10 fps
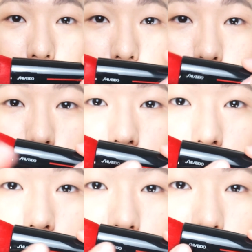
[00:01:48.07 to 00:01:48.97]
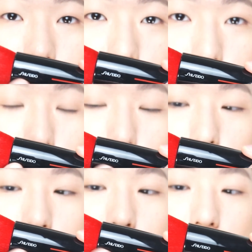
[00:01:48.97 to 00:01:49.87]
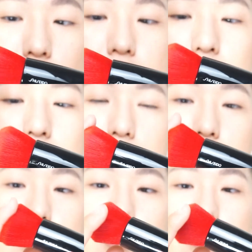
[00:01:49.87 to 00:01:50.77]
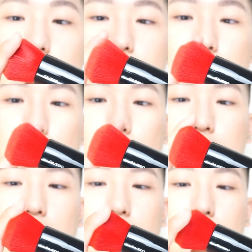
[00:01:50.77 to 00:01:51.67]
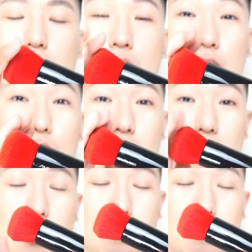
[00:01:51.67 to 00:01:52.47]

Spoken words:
So there's a Shiseido logo here, and this is a red dyed synthetic